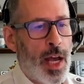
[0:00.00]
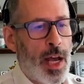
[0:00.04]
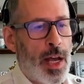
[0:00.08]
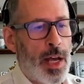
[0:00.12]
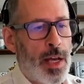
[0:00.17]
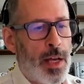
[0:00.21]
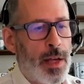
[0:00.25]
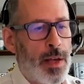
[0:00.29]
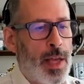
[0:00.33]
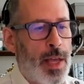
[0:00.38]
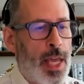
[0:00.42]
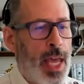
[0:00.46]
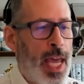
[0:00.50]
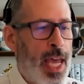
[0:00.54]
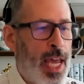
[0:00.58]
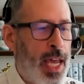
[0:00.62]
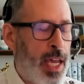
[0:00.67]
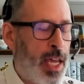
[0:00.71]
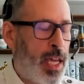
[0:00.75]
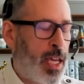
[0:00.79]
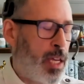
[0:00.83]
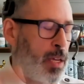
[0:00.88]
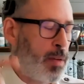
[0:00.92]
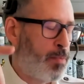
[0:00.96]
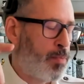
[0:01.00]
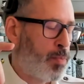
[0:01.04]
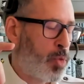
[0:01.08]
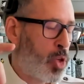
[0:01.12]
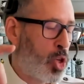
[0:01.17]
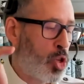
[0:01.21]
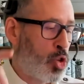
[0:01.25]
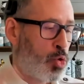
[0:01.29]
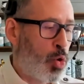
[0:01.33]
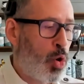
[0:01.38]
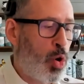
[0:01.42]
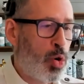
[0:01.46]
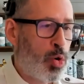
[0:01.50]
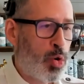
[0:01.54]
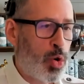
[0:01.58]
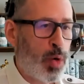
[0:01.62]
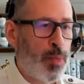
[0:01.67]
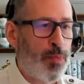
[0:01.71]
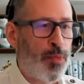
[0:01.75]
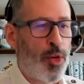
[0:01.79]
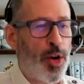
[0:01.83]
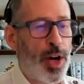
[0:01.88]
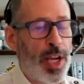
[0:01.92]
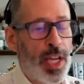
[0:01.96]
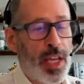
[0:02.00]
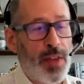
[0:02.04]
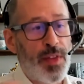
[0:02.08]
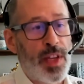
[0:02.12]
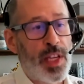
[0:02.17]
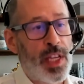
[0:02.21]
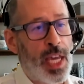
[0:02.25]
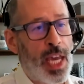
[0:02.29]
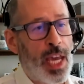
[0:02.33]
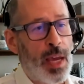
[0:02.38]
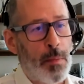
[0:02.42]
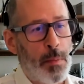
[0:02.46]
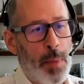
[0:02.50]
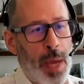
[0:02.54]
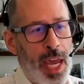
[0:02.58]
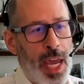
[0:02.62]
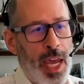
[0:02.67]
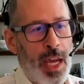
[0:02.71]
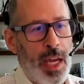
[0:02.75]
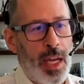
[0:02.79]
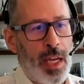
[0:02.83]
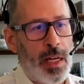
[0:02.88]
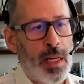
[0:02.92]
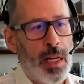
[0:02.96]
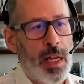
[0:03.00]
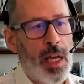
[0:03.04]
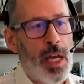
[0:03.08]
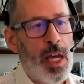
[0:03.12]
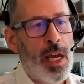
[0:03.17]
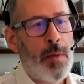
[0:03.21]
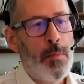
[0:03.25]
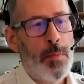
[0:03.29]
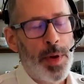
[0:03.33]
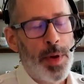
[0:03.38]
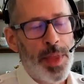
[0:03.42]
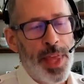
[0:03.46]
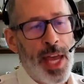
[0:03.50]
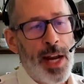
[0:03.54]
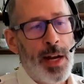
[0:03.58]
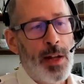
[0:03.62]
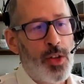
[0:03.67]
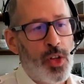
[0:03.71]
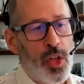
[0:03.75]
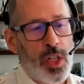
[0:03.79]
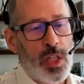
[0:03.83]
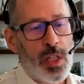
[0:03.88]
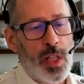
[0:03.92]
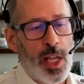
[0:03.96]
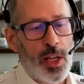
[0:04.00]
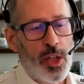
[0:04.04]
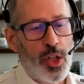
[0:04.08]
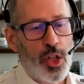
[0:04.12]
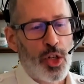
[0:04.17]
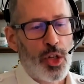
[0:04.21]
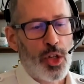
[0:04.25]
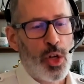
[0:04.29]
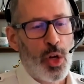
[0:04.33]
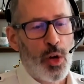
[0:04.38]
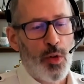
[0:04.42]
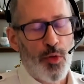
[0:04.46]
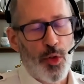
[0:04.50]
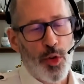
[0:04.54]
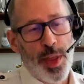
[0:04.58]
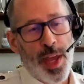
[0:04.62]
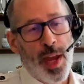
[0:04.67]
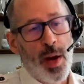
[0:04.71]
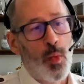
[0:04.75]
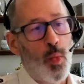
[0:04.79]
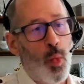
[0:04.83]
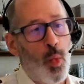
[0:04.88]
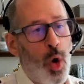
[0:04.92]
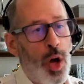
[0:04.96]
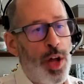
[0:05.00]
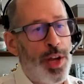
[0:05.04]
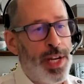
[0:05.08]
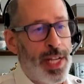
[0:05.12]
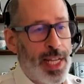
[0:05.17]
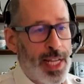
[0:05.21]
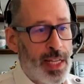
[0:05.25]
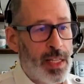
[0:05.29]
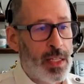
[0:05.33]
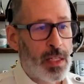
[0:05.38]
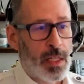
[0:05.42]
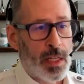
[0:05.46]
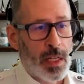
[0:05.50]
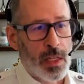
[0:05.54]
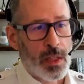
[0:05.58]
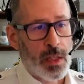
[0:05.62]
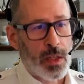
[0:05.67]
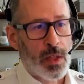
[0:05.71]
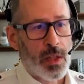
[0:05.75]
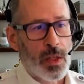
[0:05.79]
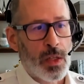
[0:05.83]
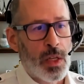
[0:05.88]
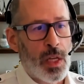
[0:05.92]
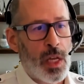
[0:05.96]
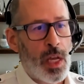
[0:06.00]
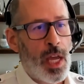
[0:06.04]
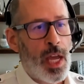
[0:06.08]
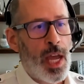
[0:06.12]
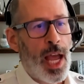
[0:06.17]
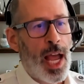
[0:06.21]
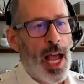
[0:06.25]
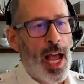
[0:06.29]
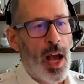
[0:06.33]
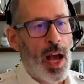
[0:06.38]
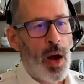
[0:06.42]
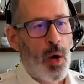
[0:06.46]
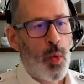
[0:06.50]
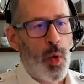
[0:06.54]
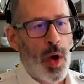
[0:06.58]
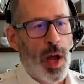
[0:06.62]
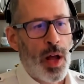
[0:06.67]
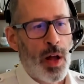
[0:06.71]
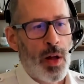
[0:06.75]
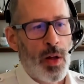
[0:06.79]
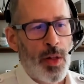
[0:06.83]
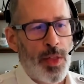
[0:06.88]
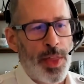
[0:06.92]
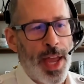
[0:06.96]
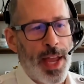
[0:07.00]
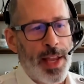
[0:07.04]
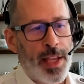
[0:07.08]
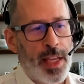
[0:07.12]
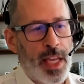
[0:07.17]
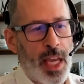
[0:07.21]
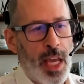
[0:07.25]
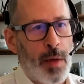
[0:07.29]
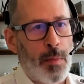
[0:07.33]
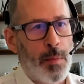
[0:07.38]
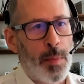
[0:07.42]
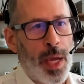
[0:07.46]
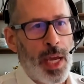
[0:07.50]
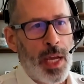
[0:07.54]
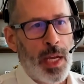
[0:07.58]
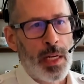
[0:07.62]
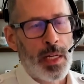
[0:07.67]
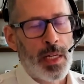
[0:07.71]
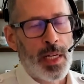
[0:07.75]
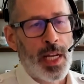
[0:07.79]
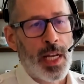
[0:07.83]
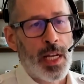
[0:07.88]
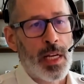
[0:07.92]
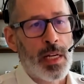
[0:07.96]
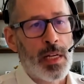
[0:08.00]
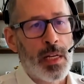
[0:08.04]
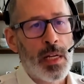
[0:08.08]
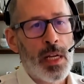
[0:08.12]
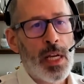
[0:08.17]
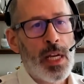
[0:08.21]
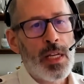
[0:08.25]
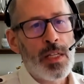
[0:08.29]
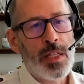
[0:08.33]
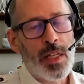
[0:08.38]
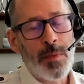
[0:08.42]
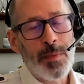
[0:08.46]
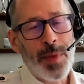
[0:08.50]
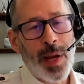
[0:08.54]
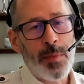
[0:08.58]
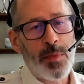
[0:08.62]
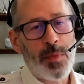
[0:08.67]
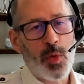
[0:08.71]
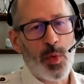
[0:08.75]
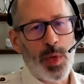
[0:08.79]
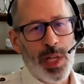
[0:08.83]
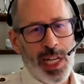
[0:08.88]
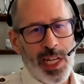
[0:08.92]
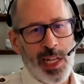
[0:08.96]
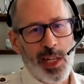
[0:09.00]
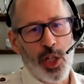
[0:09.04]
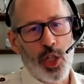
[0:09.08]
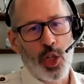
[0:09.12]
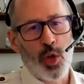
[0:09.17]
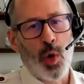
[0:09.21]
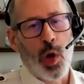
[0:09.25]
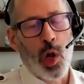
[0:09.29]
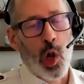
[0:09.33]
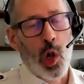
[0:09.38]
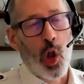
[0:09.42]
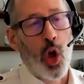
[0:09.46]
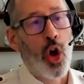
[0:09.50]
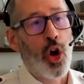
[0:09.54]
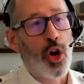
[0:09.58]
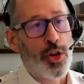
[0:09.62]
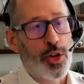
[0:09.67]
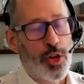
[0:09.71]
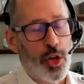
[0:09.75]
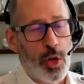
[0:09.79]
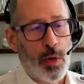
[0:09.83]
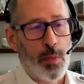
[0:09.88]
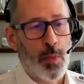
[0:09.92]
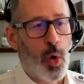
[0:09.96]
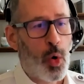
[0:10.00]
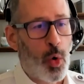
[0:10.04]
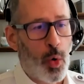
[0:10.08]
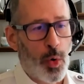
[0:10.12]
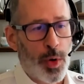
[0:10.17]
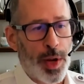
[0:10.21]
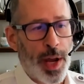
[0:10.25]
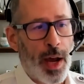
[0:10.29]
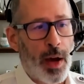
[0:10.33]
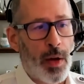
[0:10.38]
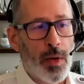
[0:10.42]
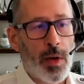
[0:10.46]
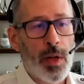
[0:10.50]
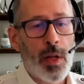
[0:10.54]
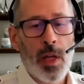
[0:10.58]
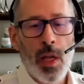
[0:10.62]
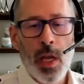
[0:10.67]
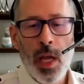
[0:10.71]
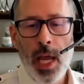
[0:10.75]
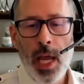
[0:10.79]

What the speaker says: a control group for a given campaign, but that'll just let you know for that one instance how well that campaign did. Sometimes we need to do a long-term holdout,